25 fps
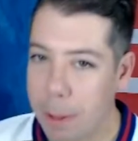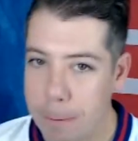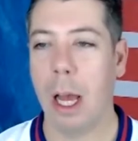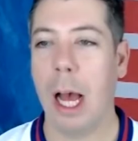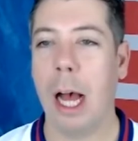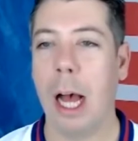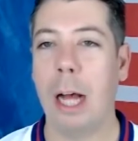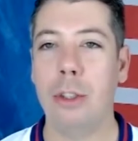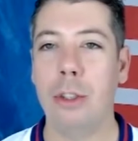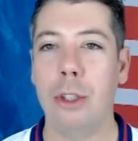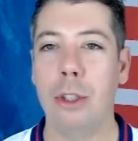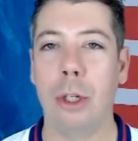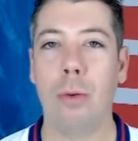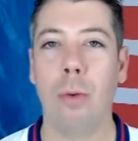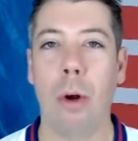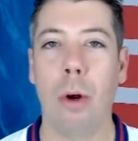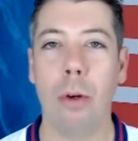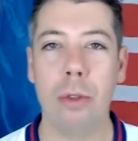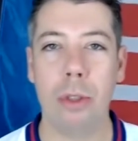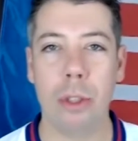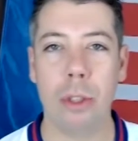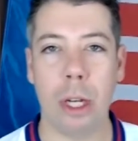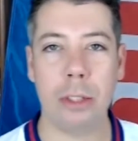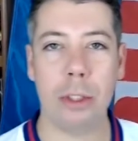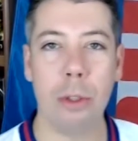Aldrick
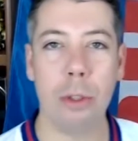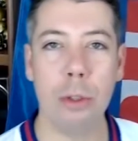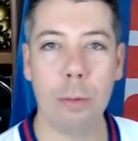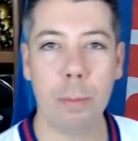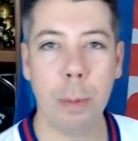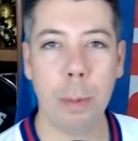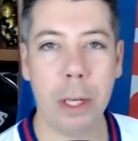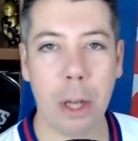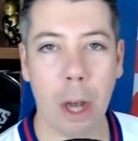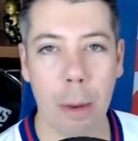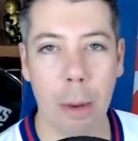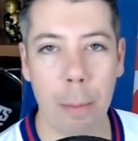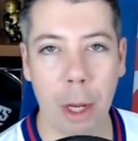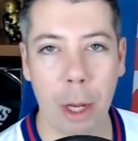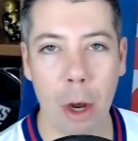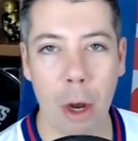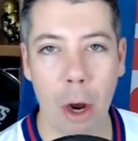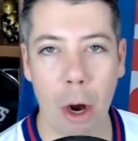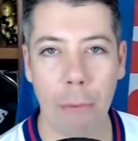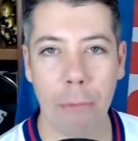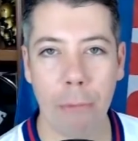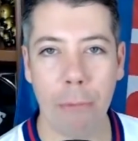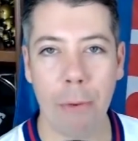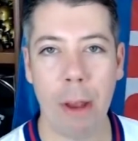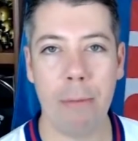Rosas, who's becoming
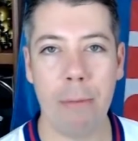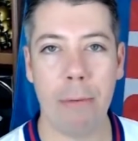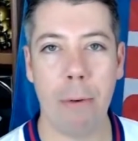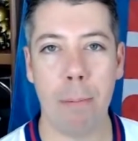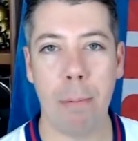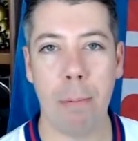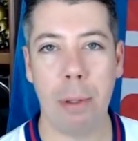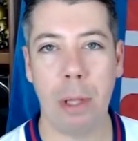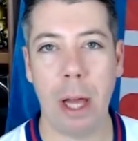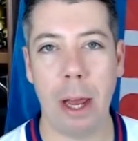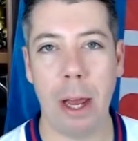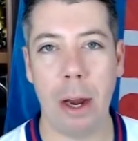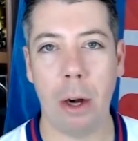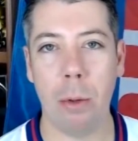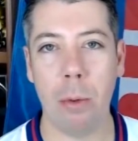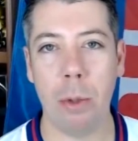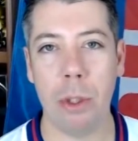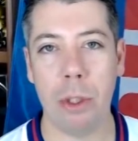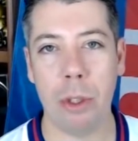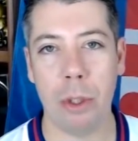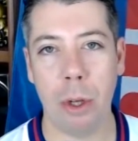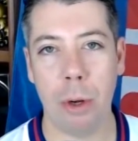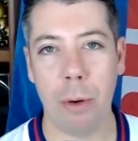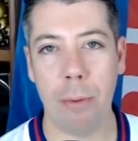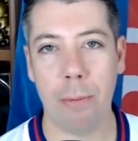our favorite player,
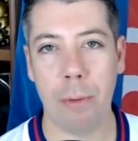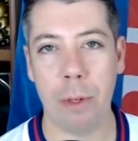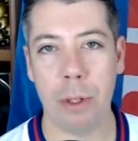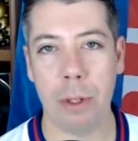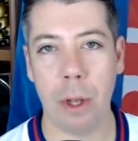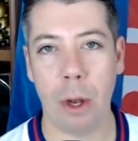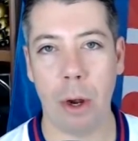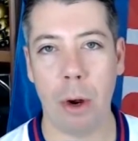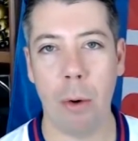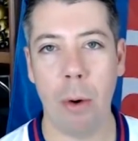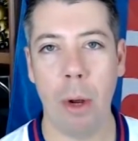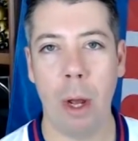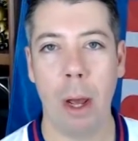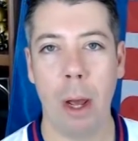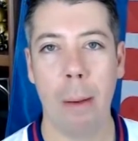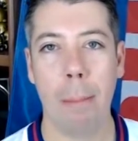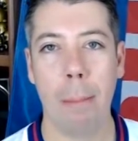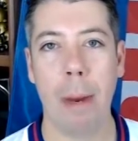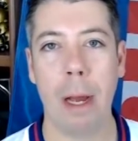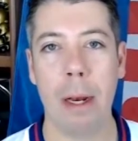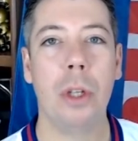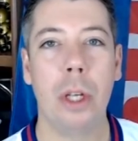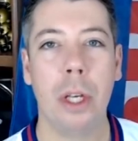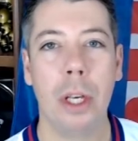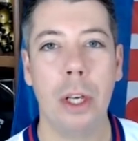was 2 for 2,
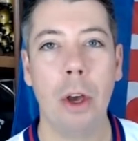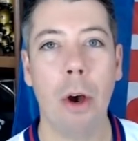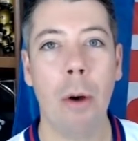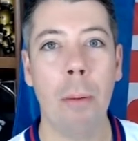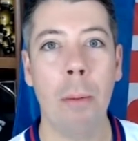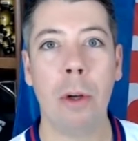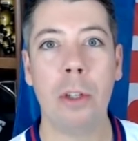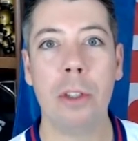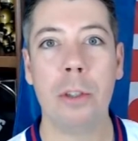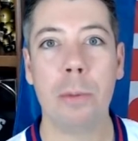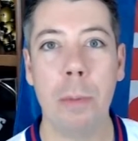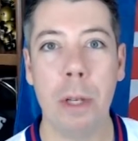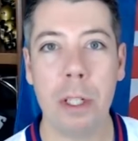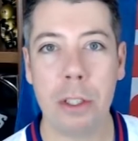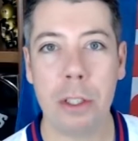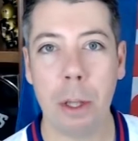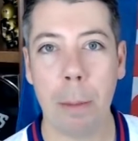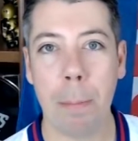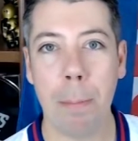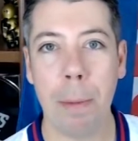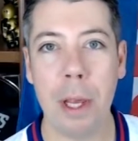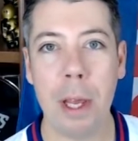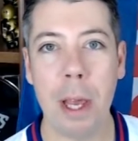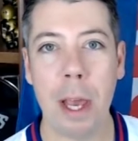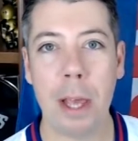but he almost missed a
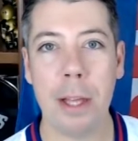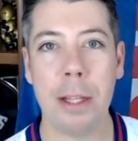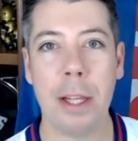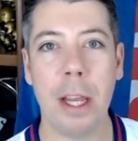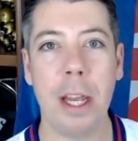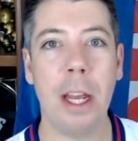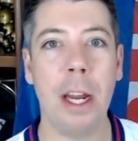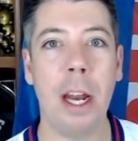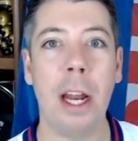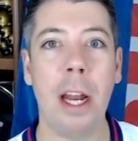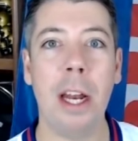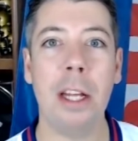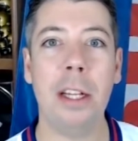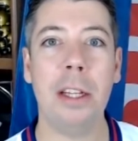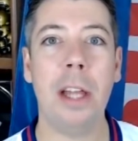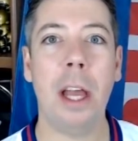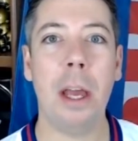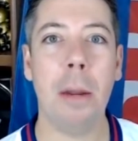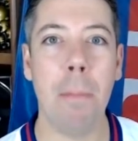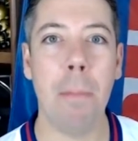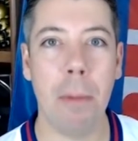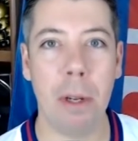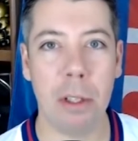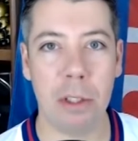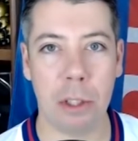PAT, and then he
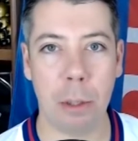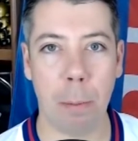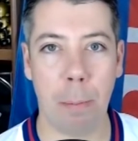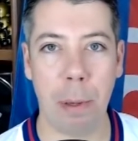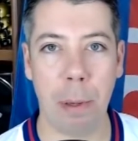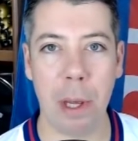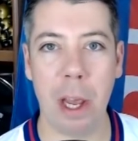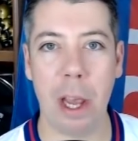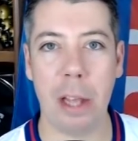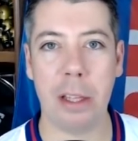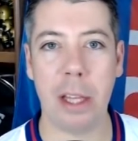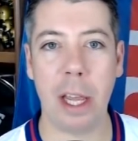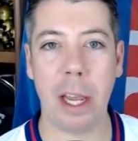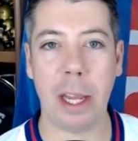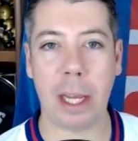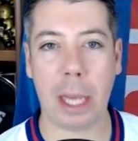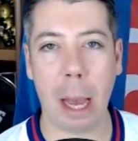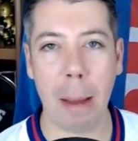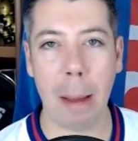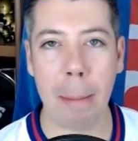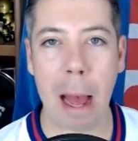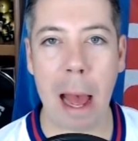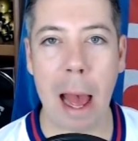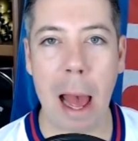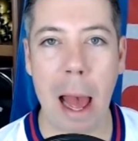did miss a PAT.
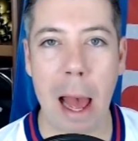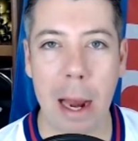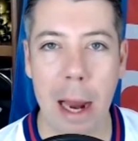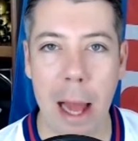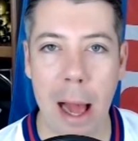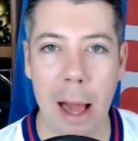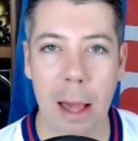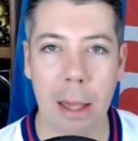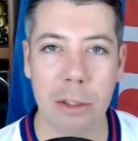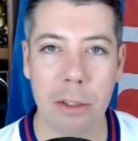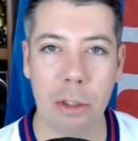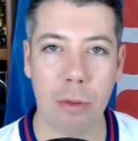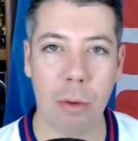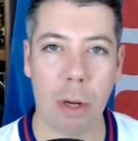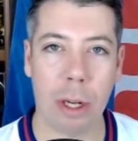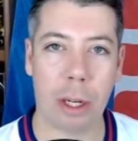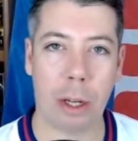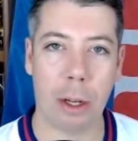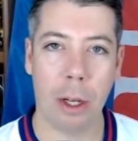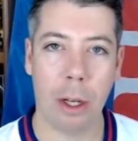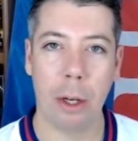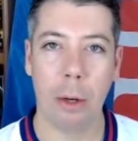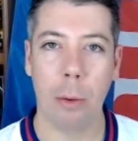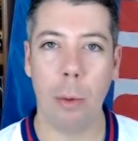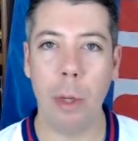Come on,
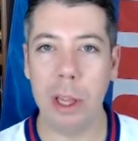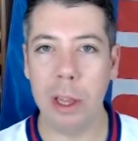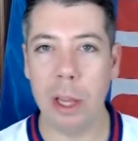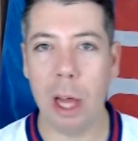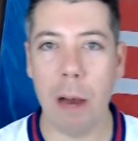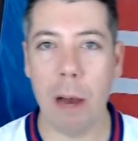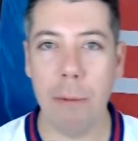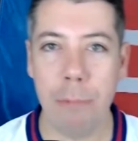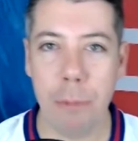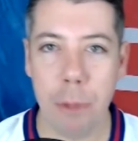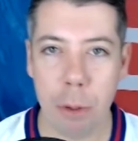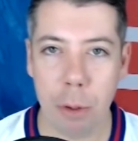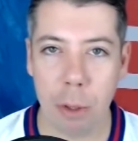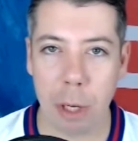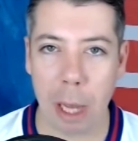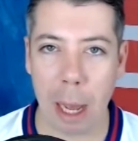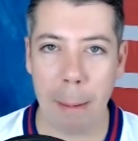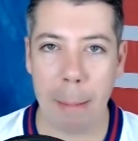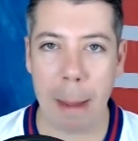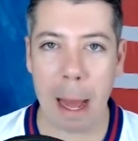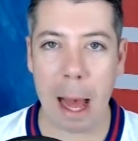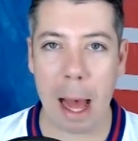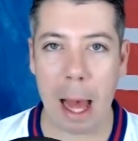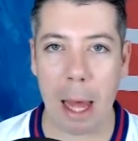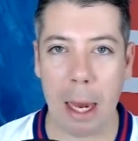Aldrick. We love you.
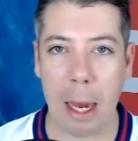Come on.